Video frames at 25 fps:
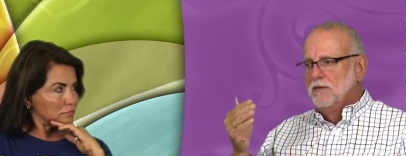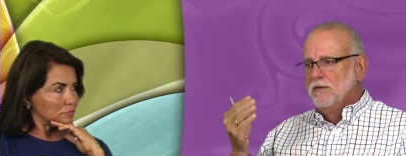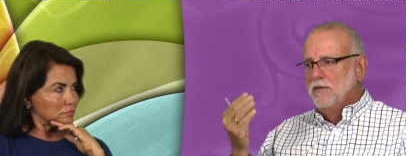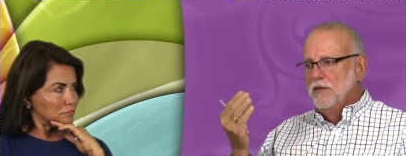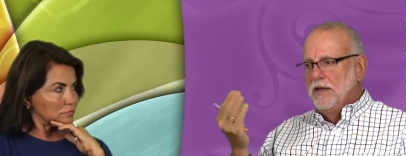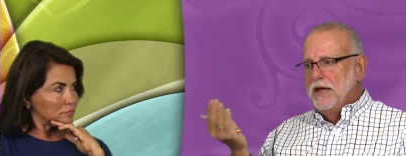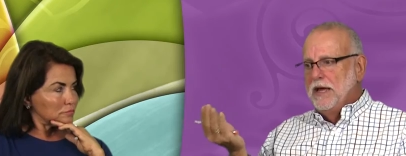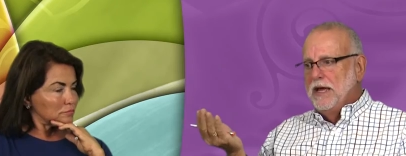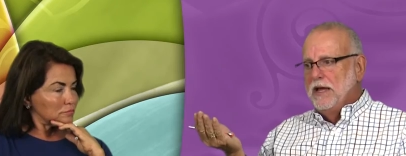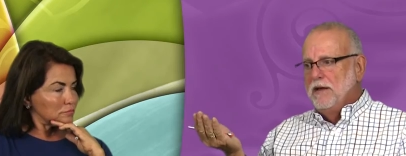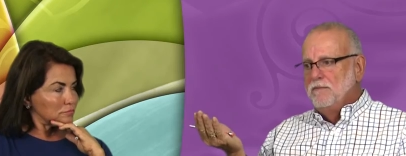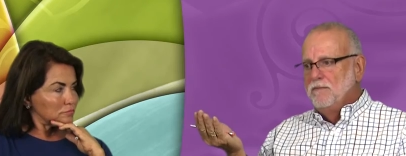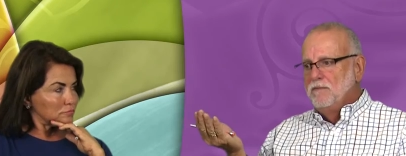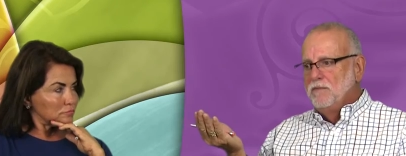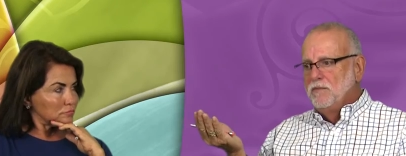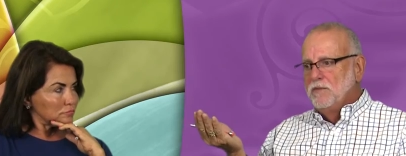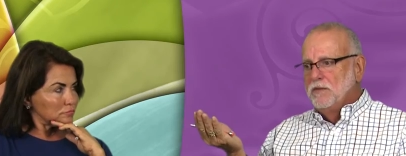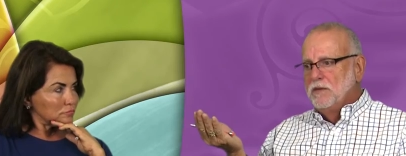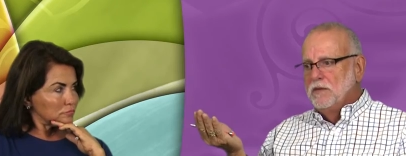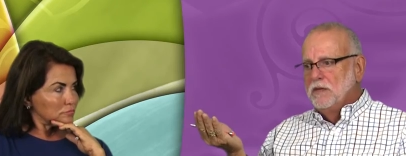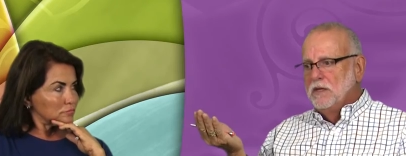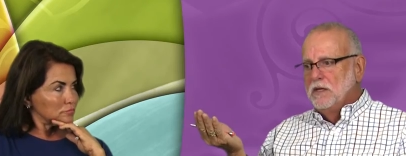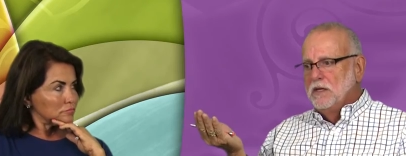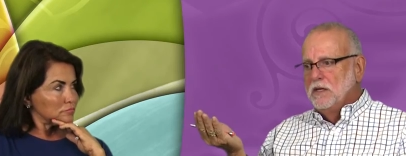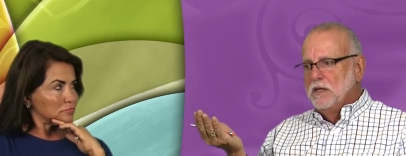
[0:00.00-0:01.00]
Speaker 1: that
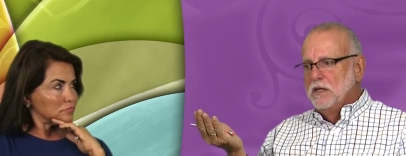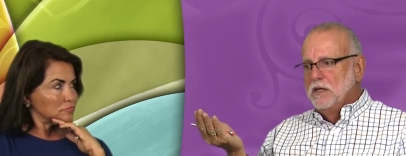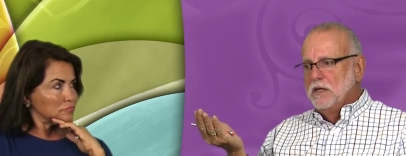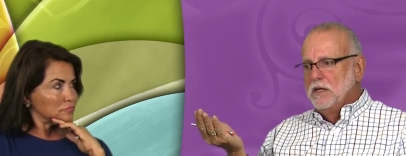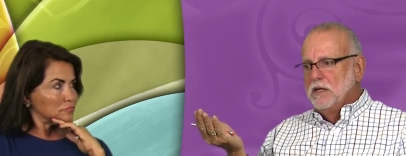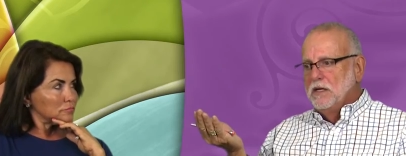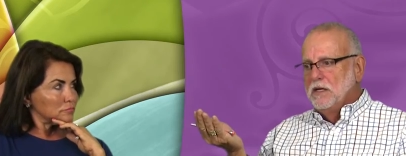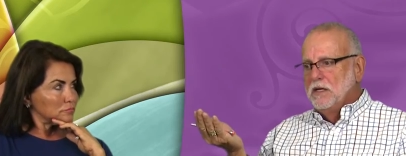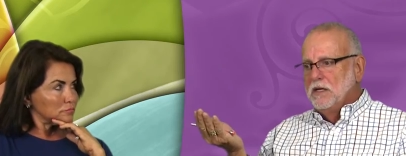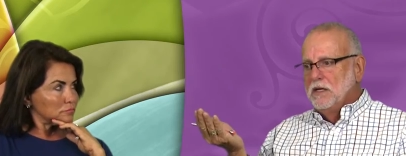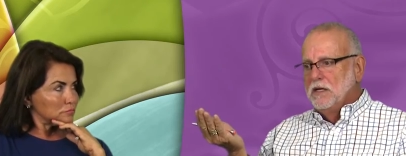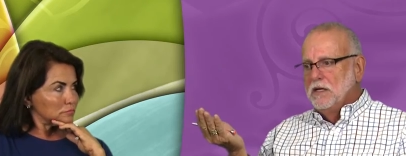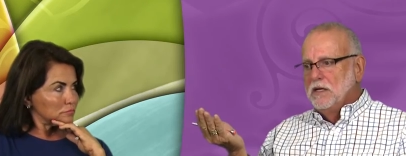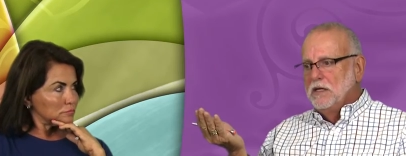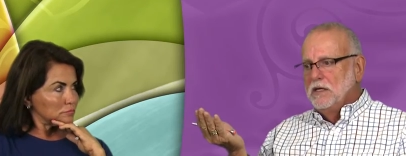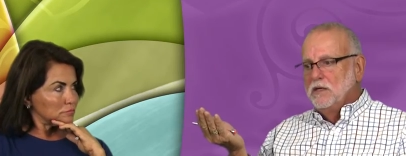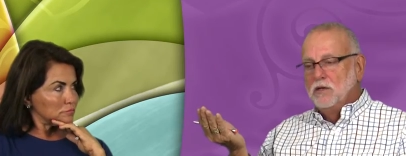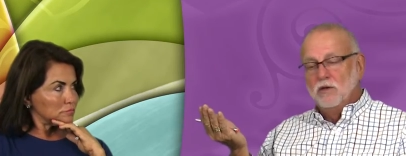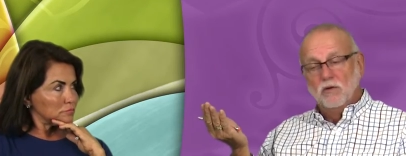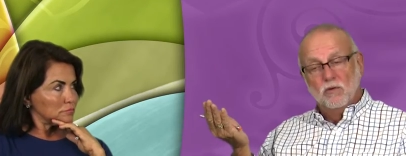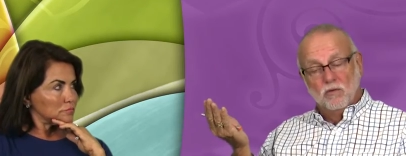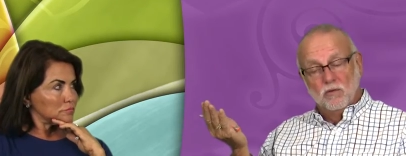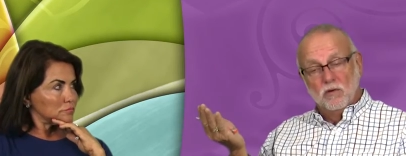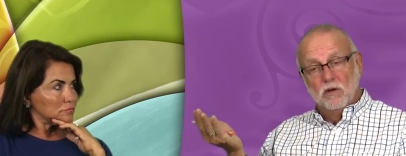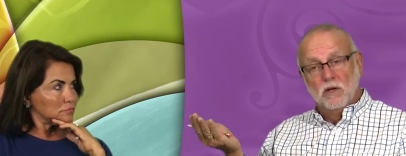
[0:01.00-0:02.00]

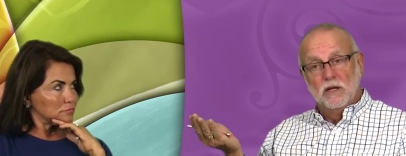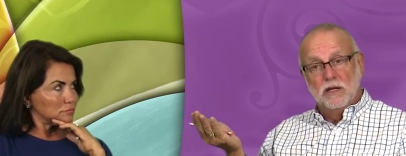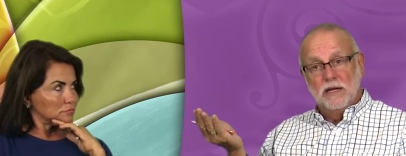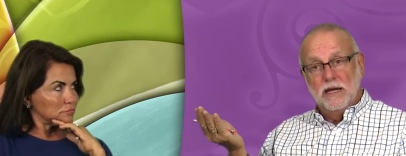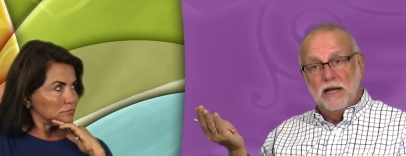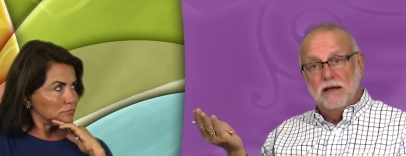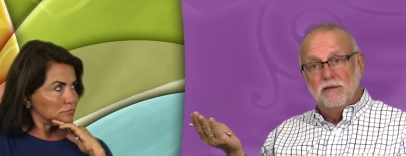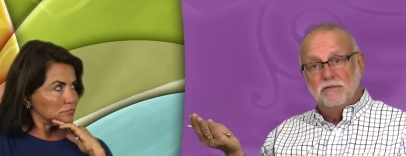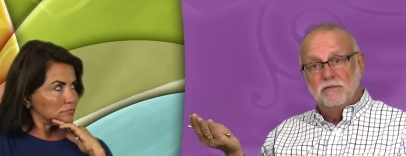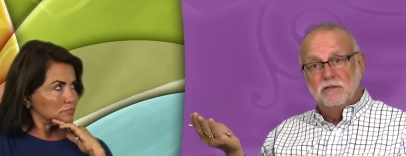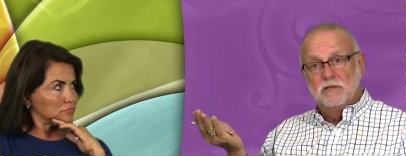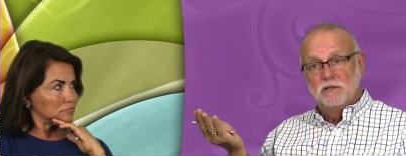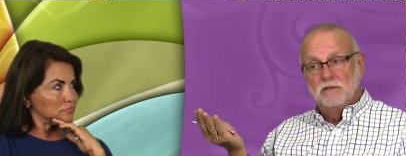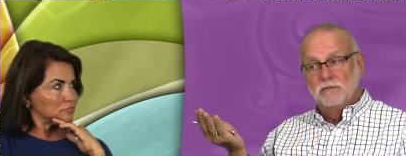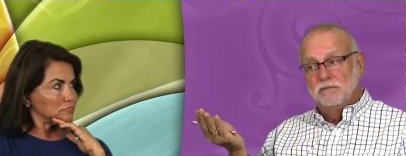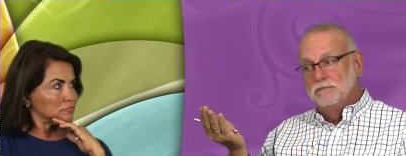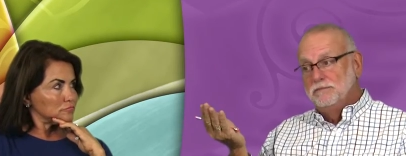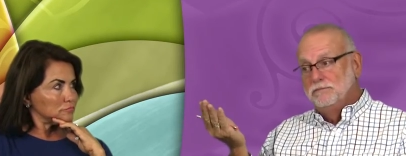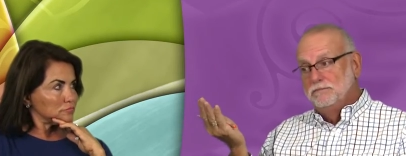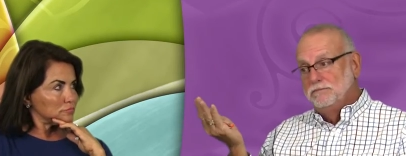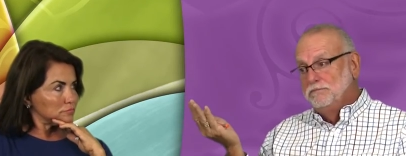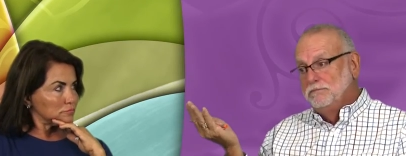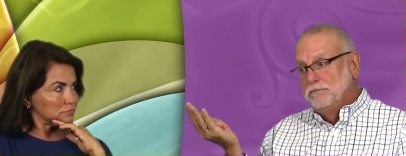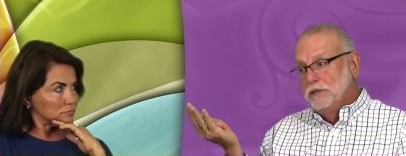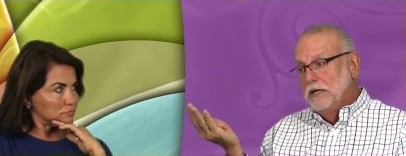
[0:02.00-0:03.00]
you really have to
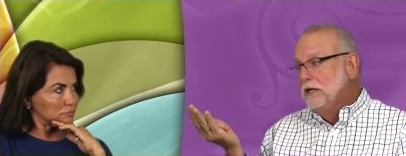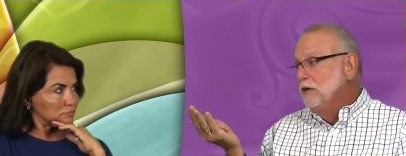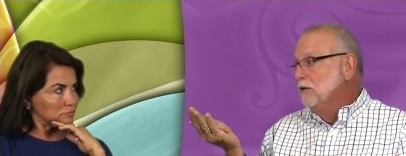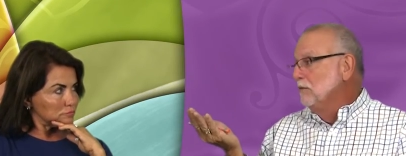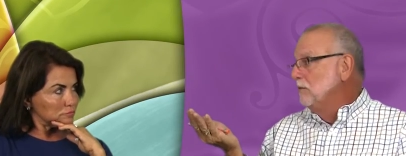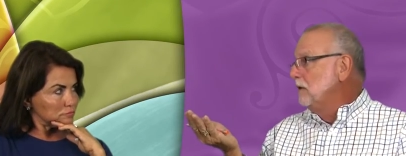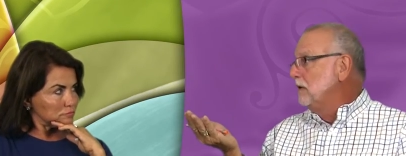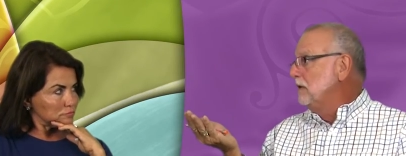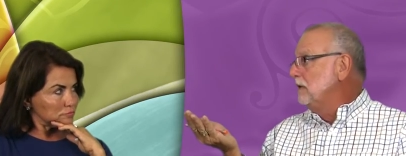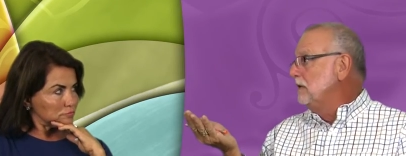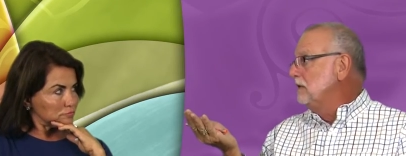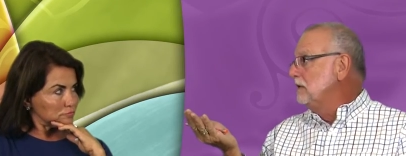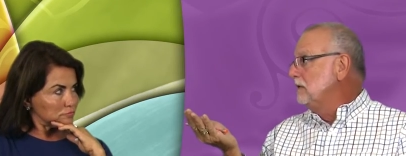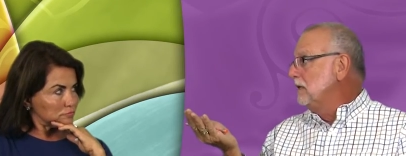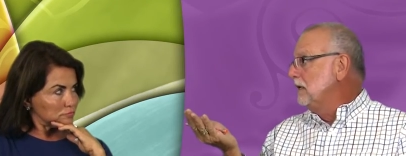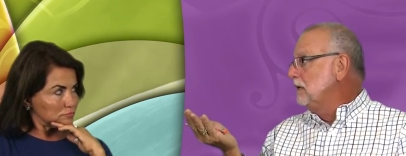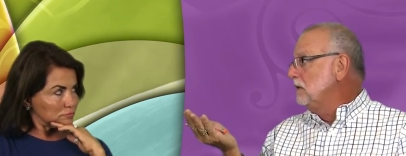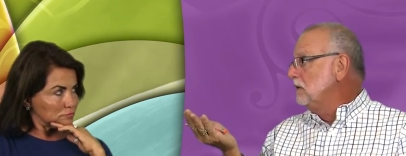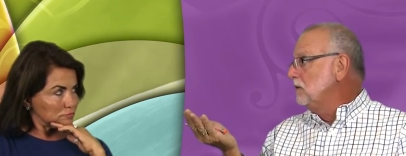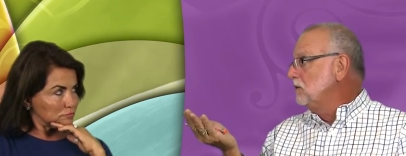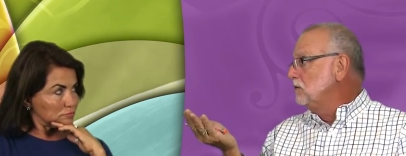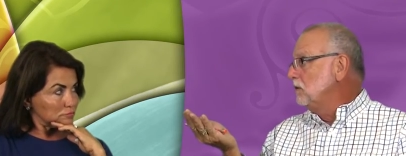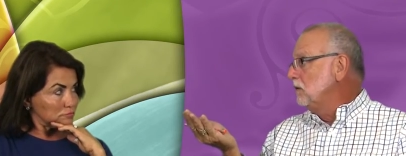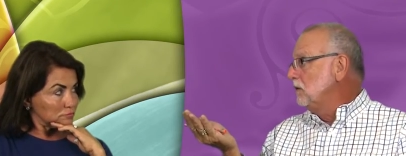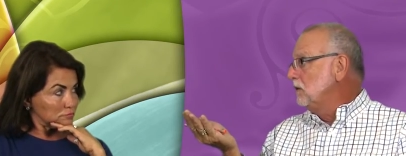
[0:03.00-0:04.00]
pay your money and take
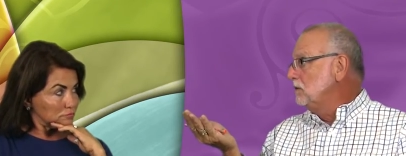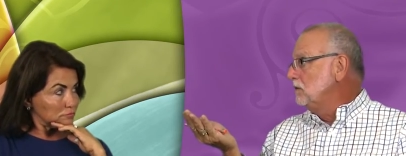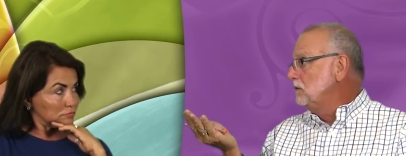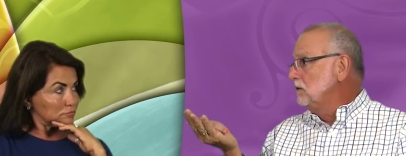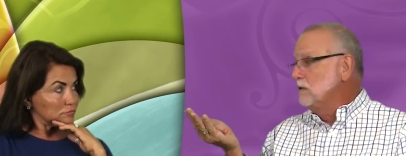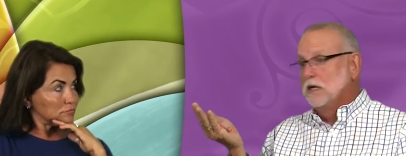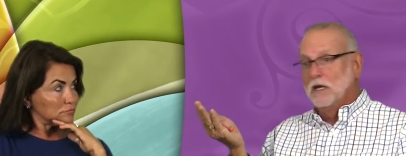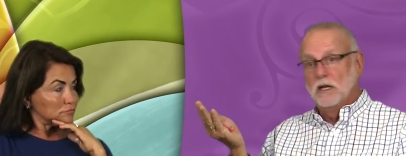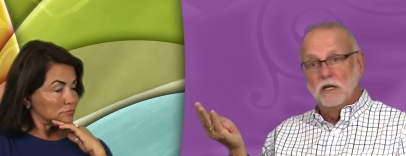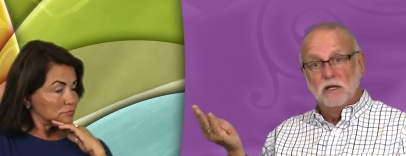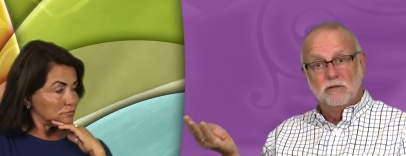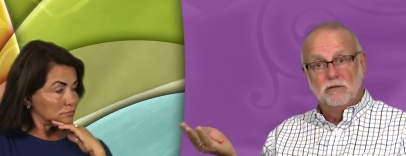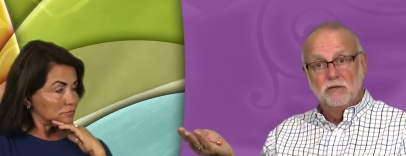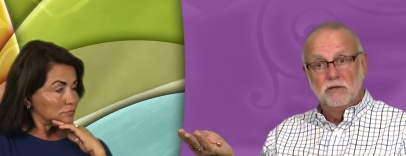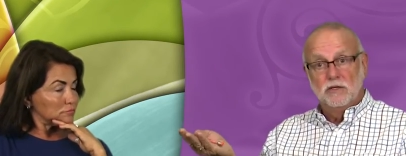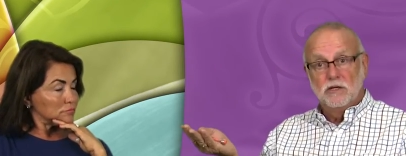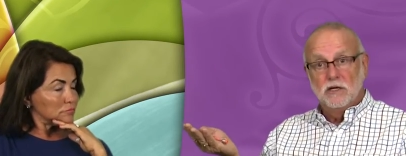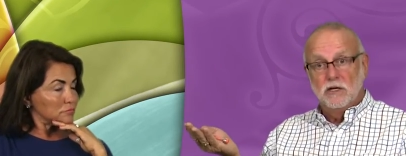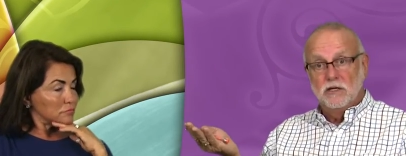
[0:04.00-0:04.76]
your choice. You got to live with the